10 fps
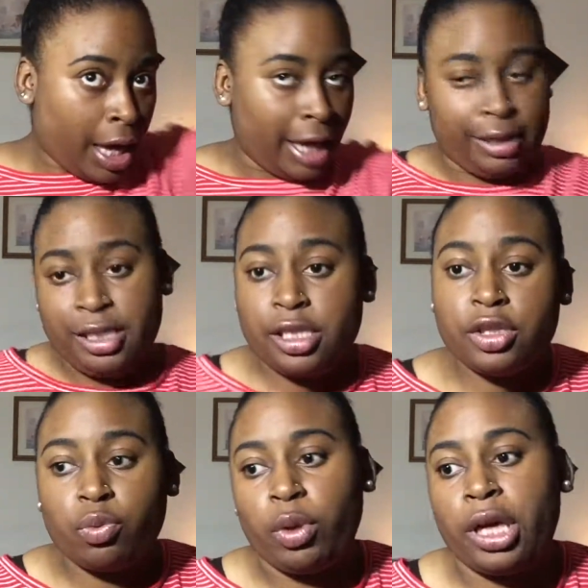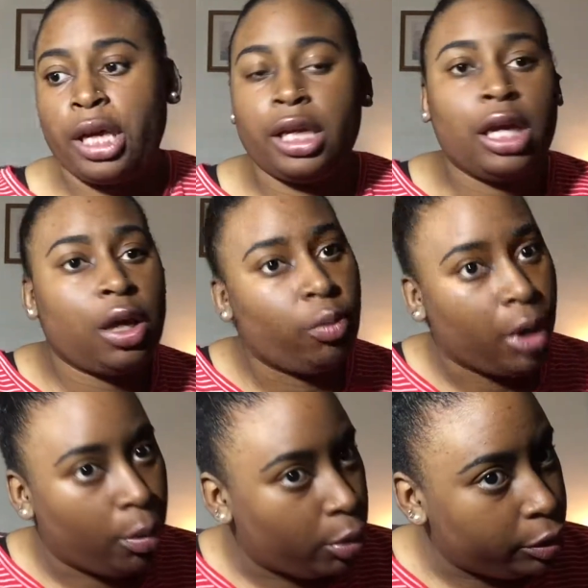And this is when,
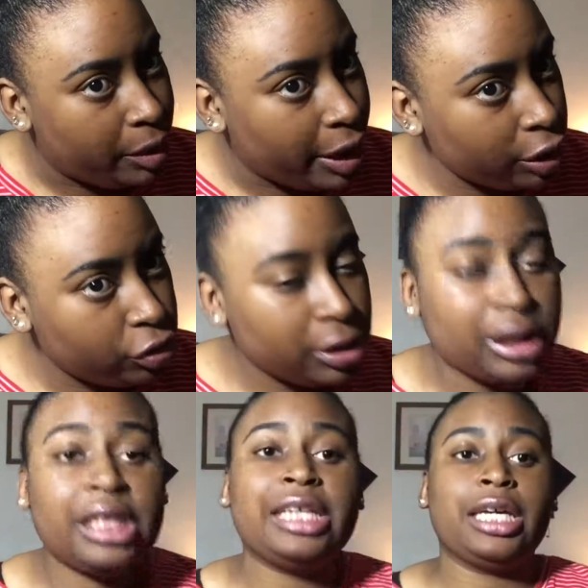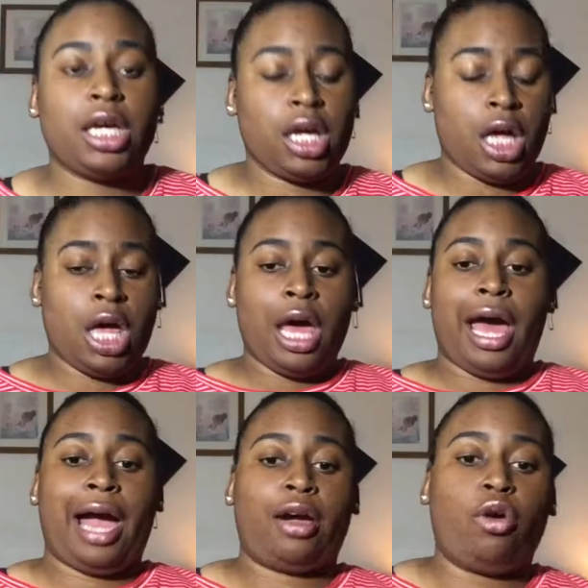when I want the extra sleek,
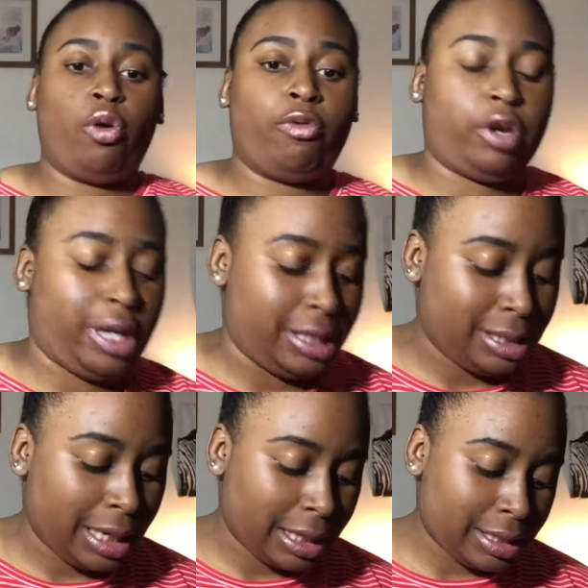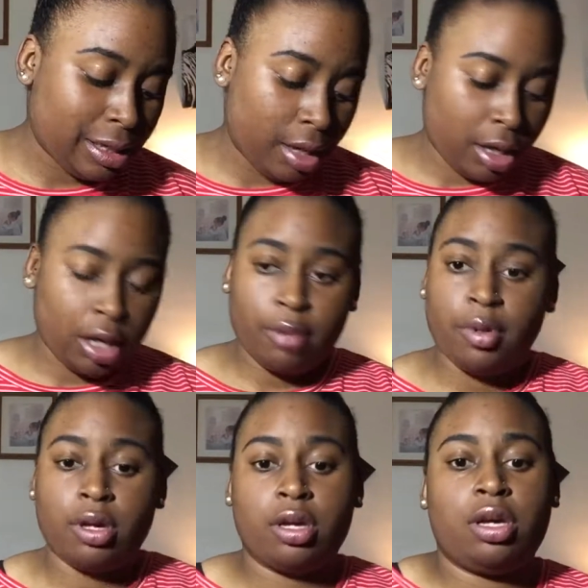I go over it a second time,
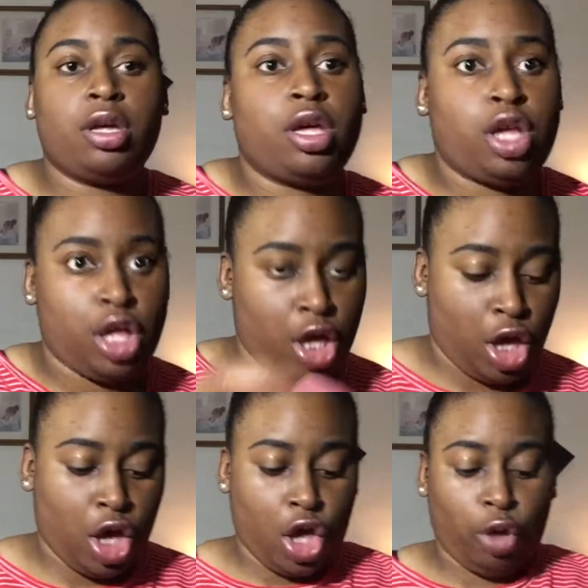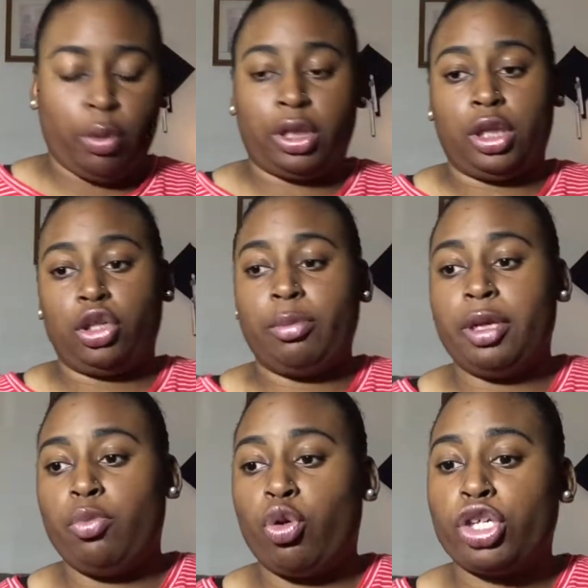with a little
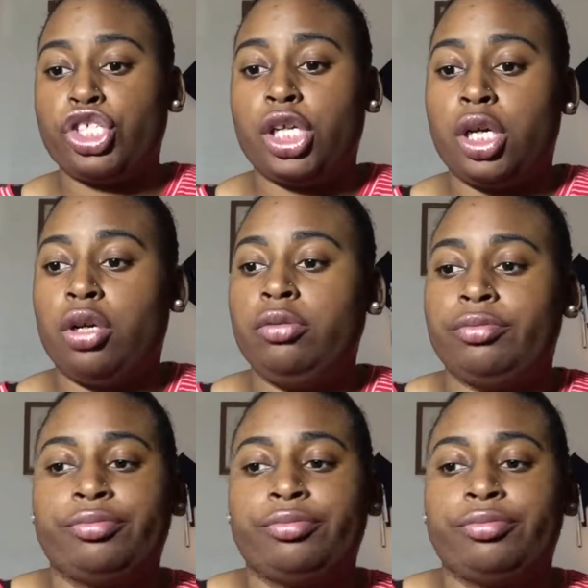bit more gel.